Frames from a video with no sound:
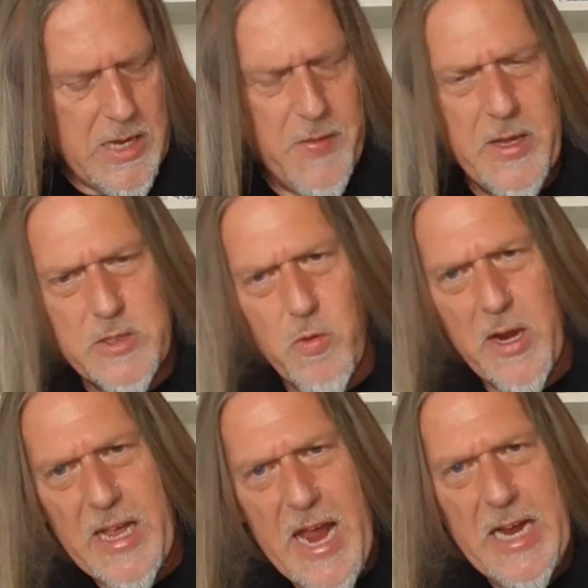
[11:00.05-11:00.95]
I think it's more
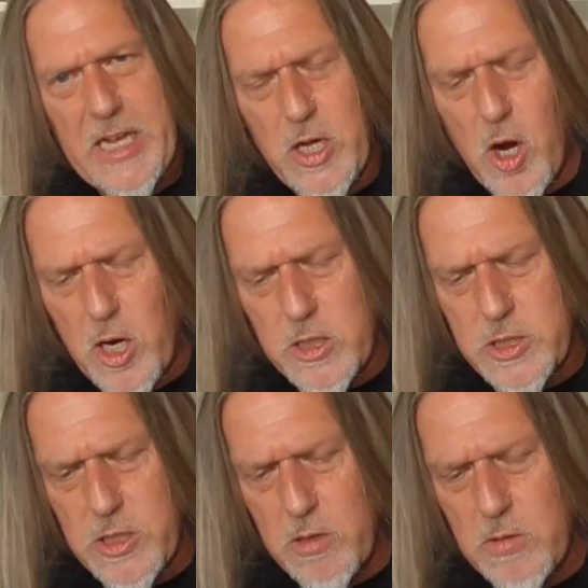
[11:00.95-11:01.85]
like 80 cards.
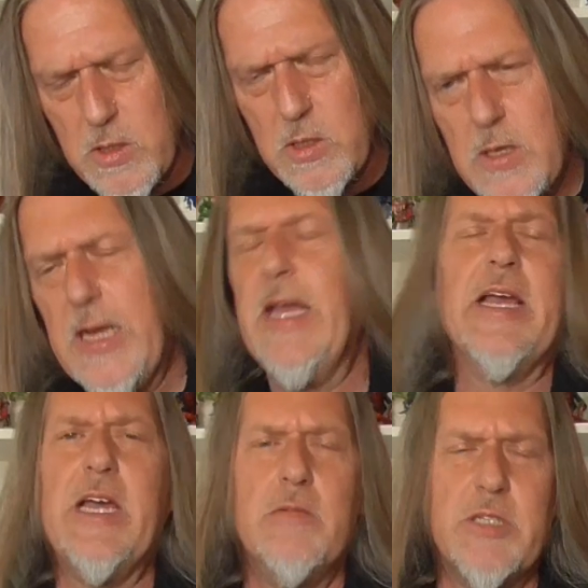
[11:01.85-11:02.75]
So
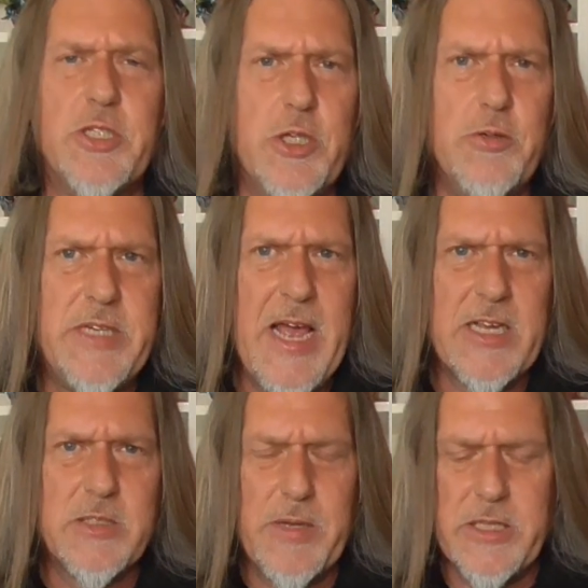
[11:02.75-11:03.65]
it comes in 2
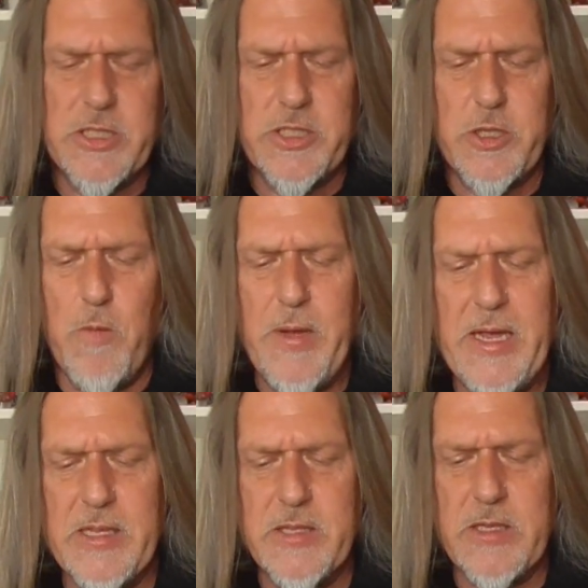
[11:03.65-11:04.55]
decks because it's so
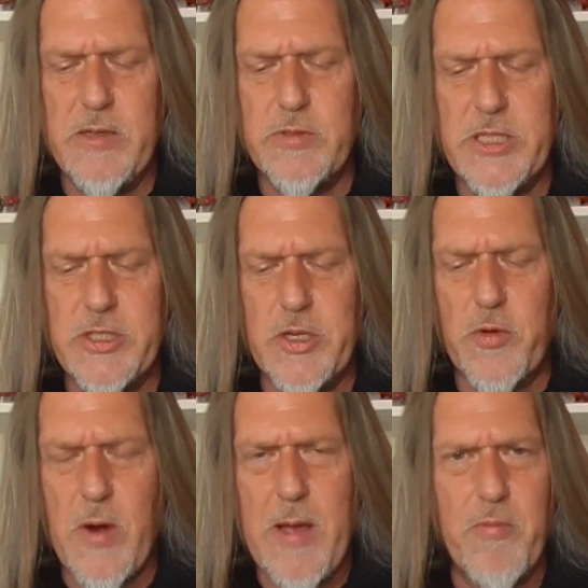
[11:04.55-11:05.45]
big that it was easier
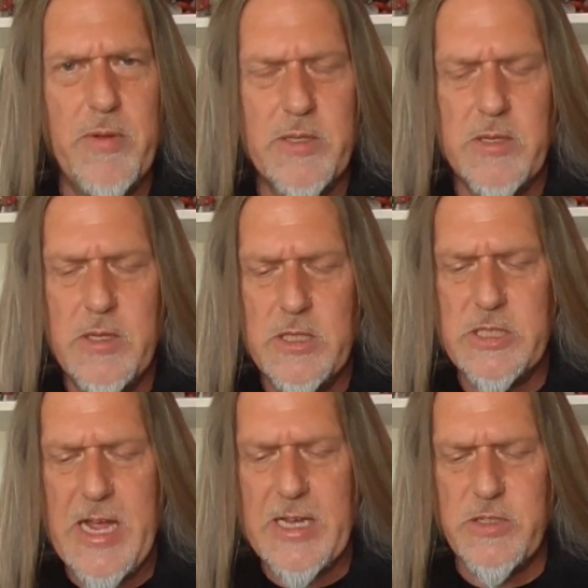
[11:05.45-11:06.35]
to wrap them in
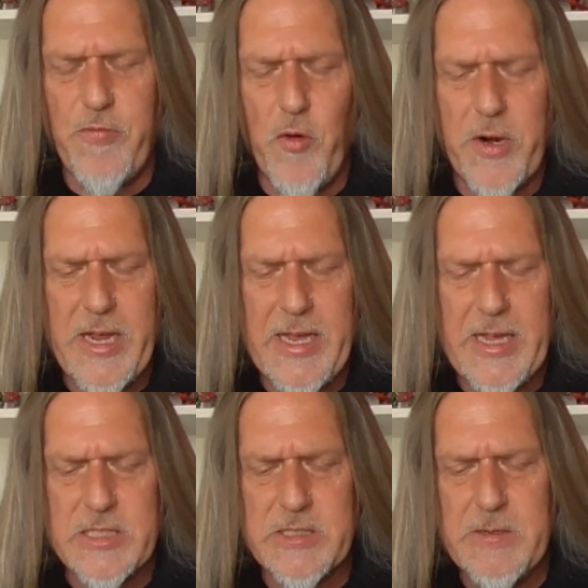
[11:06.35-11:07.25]
stacks of 40, I
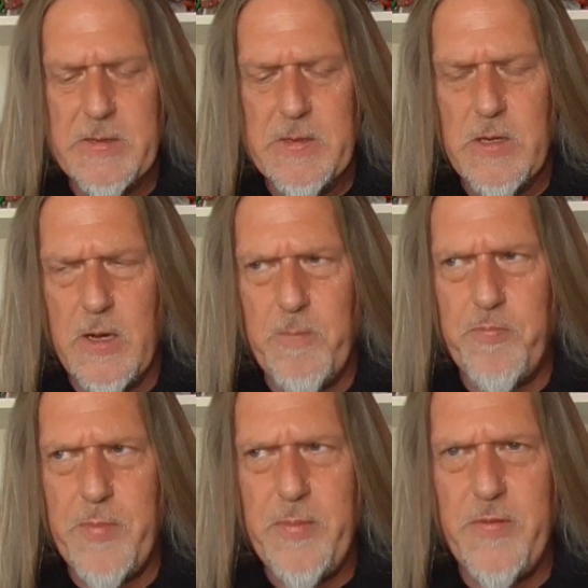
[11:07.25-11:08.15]
guess.
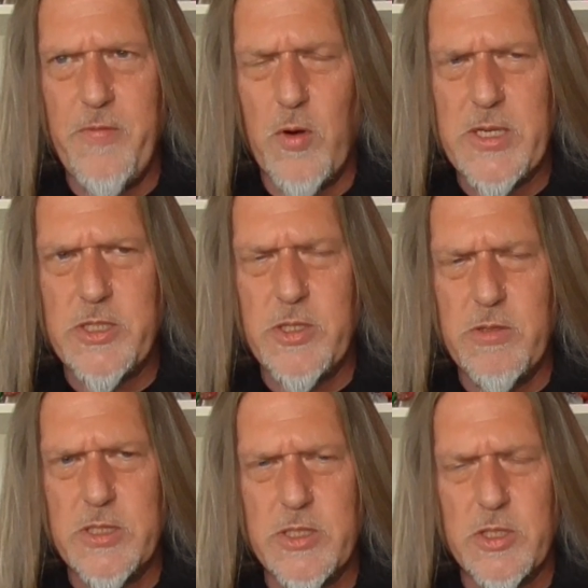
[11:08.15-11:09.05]
Maybe 42
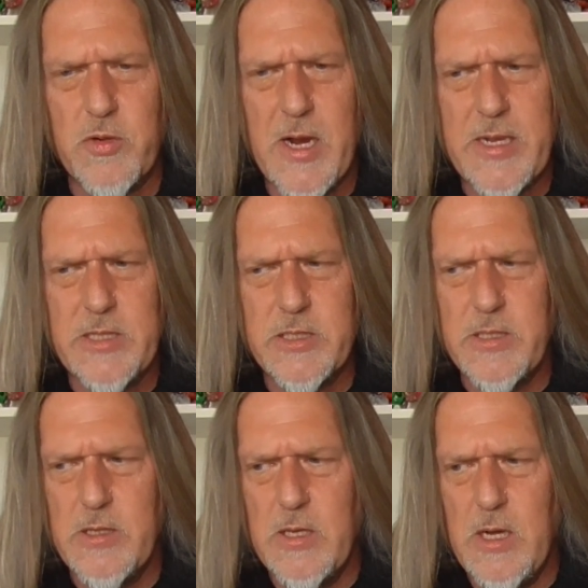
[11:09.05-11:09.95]
because of the dragons.
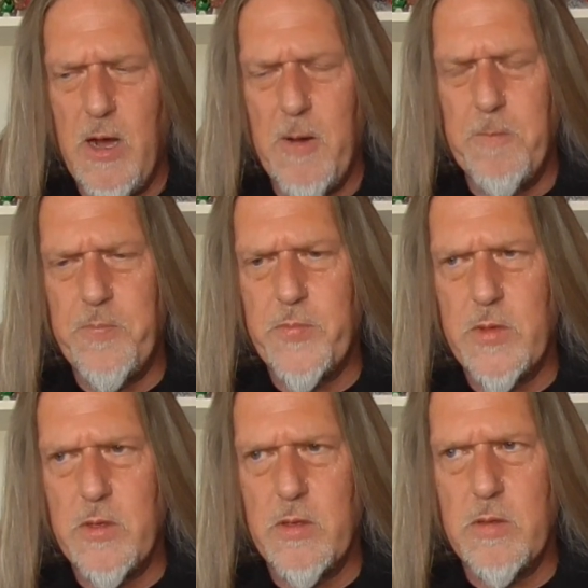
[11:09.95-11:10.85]

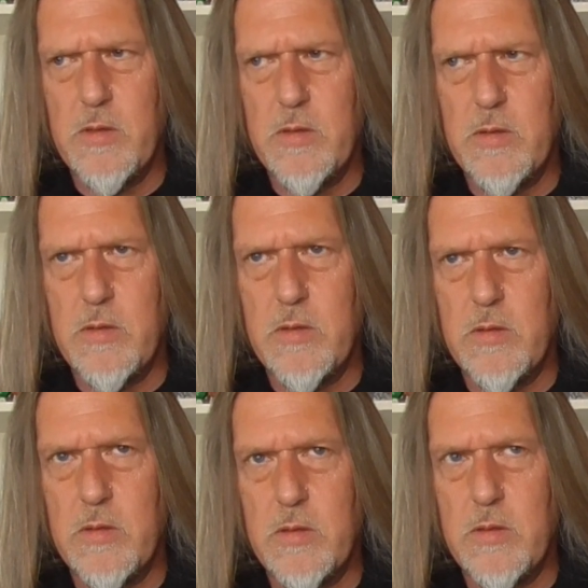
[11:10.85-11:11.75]

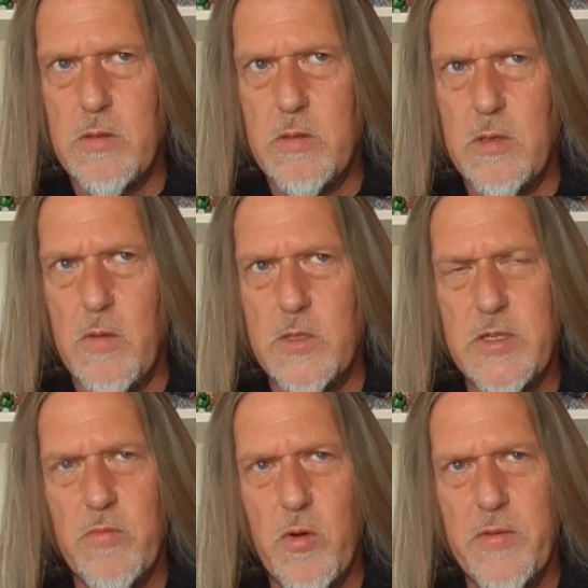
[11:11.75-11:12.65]
No, it was
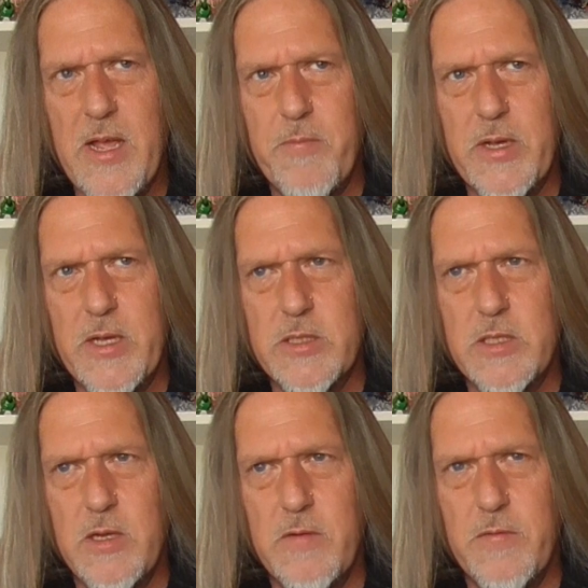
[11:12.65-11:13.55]
even more than that because
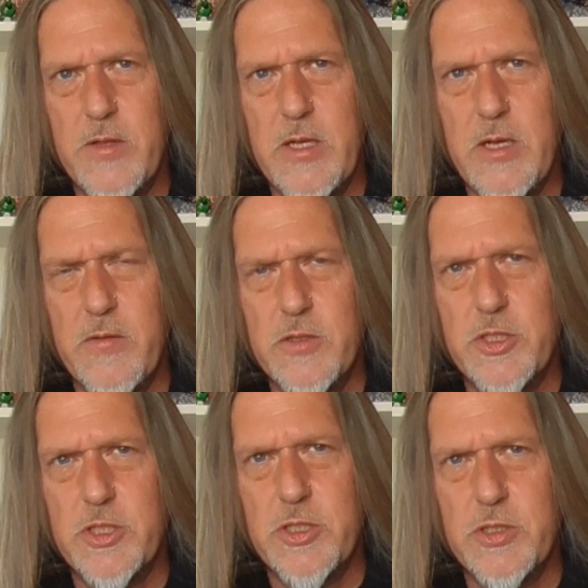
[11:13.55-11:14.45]
of the
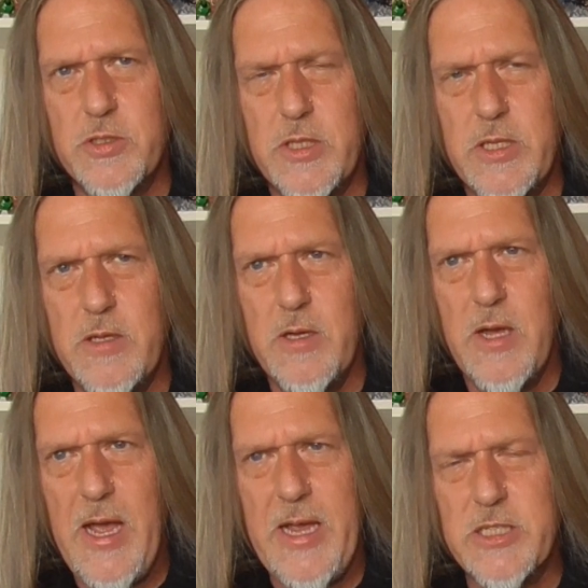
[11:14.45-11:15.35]
others, the
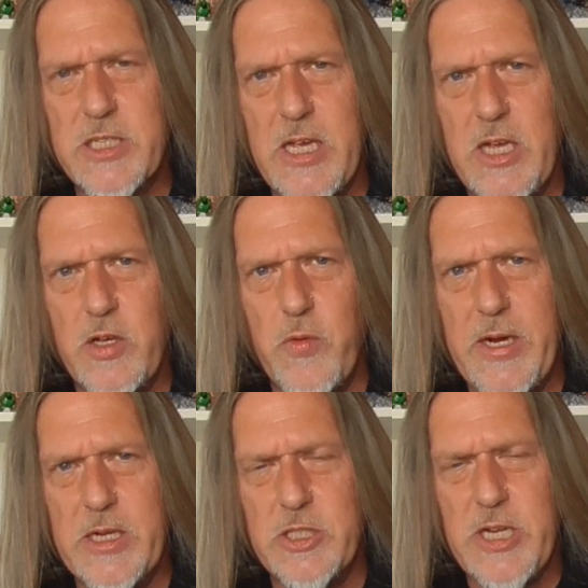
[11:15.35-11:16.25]
ace, king,
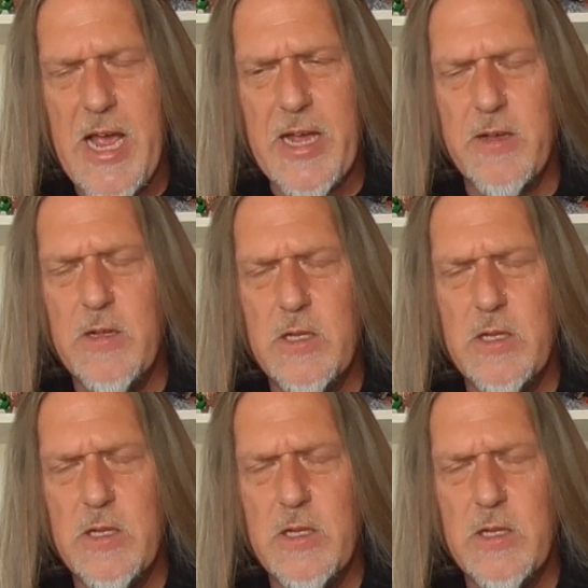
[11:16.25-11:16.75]
queen, and jack.